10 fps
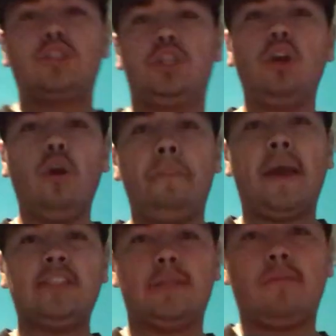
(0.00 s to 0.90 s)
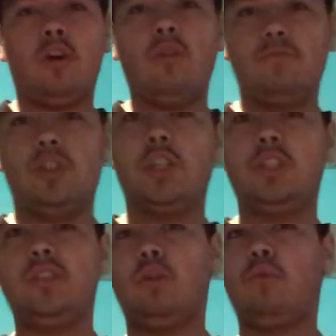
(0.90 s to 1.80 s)
two Patrick Mahomes
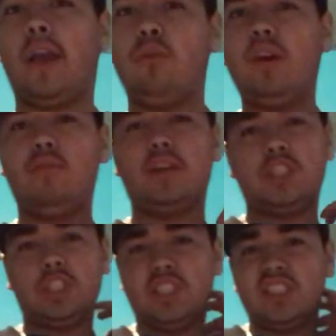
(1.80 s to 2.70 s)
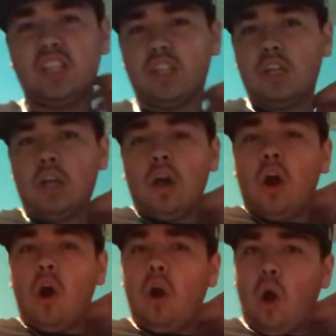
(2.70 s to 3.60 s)
jersey the white one which is the
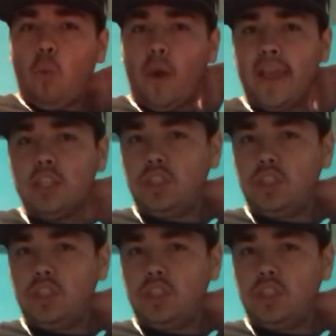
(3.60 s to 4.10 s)
away